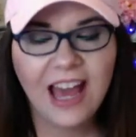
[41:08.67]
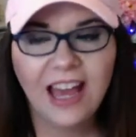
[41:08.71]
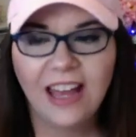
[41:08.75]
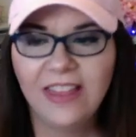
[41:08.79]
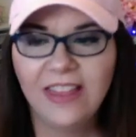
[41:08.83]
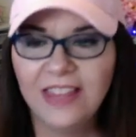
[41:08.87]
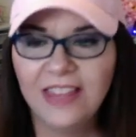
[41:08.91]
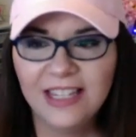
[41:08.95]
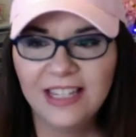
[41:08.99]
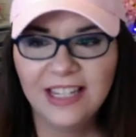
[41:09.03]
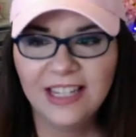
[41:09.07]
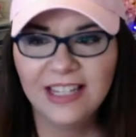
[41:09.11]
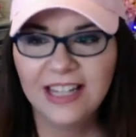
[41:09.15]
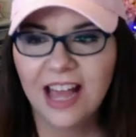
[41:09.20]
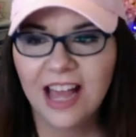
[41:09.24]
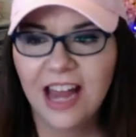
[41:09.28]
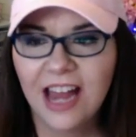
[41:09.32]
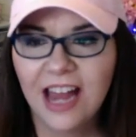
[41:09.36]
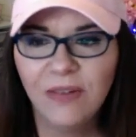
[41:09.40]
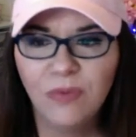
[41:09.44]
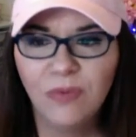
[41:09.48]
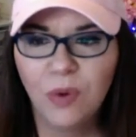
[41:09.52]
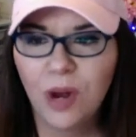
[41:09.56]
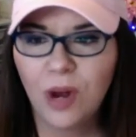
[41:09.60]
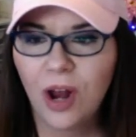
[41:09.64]
This is
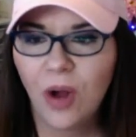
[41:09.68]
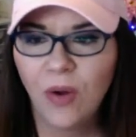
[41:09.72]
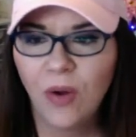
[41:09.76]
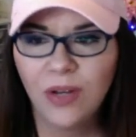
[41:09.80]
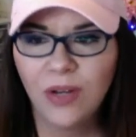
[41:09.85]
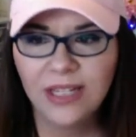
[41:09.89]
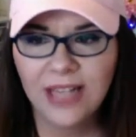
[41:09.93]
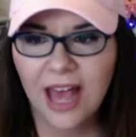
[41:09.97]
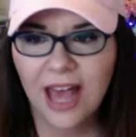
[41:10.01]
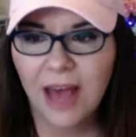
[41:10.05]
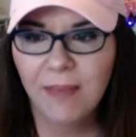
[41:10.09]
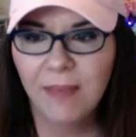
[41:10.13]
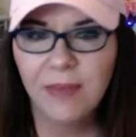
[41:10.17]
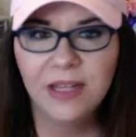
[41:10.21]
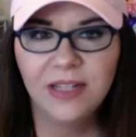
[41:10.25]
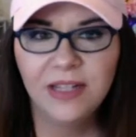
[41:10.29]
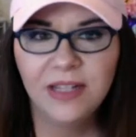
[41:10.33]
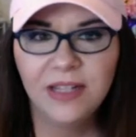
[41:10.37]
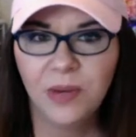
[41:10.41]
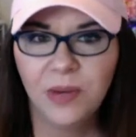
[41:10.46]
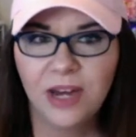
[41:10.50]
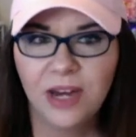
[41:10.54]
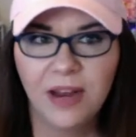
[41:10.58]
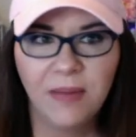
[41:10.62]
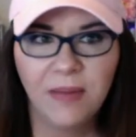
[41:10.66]
kind of what always
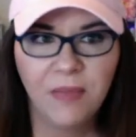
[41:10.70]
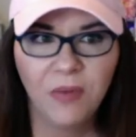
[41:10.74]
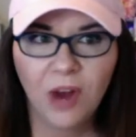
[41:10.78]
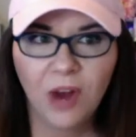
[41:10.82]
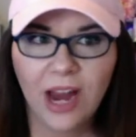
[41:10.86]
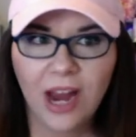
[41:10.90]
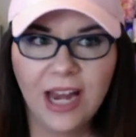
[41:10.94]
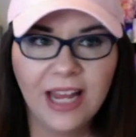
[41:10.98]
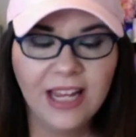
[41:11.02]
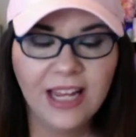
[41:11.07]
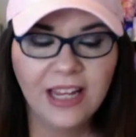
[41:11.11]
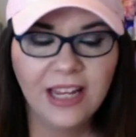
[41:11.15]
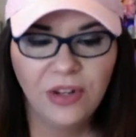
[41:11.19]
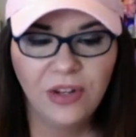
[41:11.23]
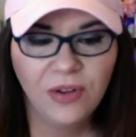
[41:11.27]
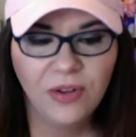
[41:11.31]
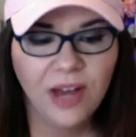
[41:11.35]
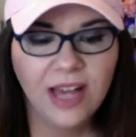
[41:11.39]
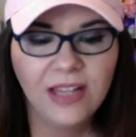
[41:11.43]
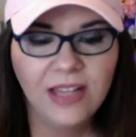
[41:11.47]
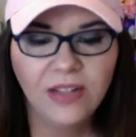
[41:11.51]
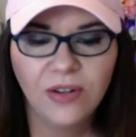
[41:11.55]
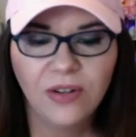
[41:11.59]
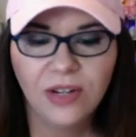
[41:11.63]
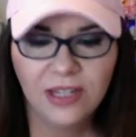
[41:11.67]
happens when I'm writing, and you
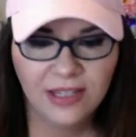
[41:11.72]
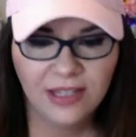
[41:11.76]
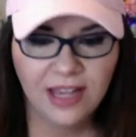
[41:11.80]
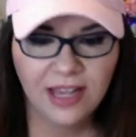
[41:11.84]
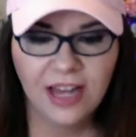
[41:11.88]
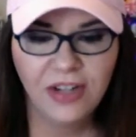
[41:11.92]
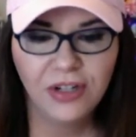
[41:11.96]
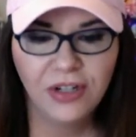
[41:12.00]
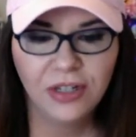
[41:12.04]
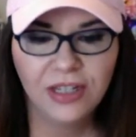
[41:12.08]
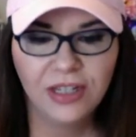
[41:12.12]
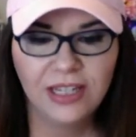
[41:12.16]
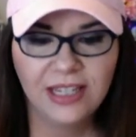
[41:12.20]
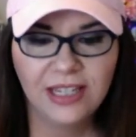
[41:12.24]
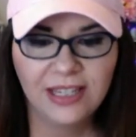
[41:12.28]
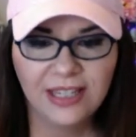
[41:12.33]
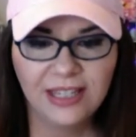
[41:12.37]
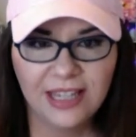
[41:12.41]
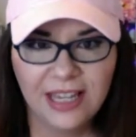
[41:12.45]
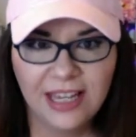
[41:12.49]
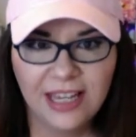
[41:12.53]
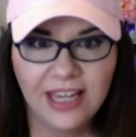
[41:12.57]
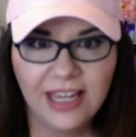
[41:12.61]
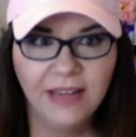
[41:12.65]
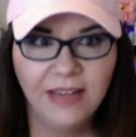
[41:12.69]
guys are essentially
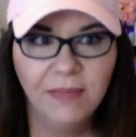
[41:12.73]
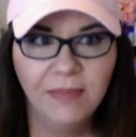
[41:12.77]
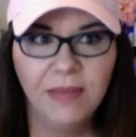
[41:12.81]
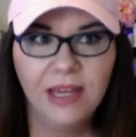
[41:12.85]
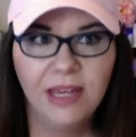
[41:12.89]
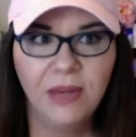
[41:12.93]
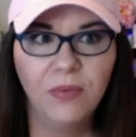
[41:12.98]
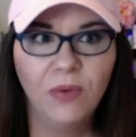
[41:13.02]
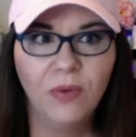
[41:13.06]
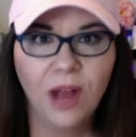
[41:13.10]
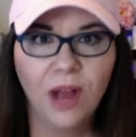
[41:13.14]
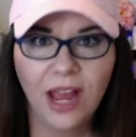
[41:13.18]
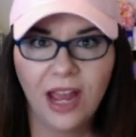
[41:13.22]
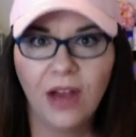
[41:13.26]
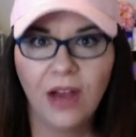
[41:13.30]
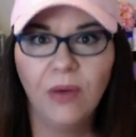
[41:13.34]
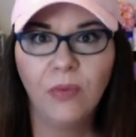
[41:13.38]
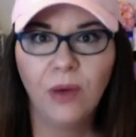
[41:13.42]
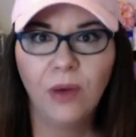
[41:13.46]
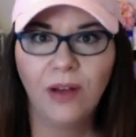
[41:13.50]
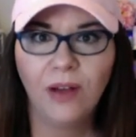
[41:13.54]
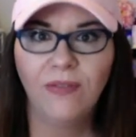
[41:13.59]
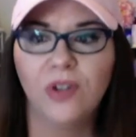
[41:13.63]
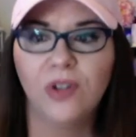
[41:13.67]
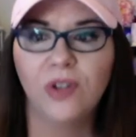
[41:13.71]
seeing me write a
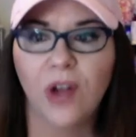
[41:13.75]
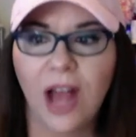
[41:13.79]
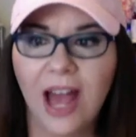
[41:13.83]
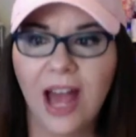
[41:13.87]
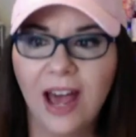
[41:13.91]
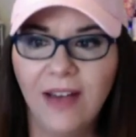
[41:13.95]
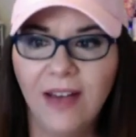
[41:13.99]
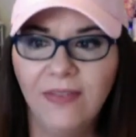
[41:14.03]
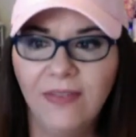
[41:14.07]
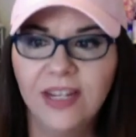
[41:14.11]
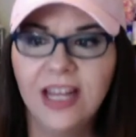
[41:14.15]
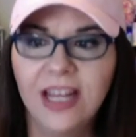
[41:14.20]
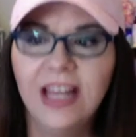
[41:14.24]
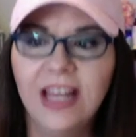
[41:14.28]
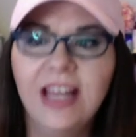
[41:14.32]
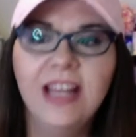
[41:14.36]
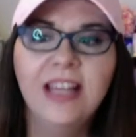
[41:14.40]
rough draft.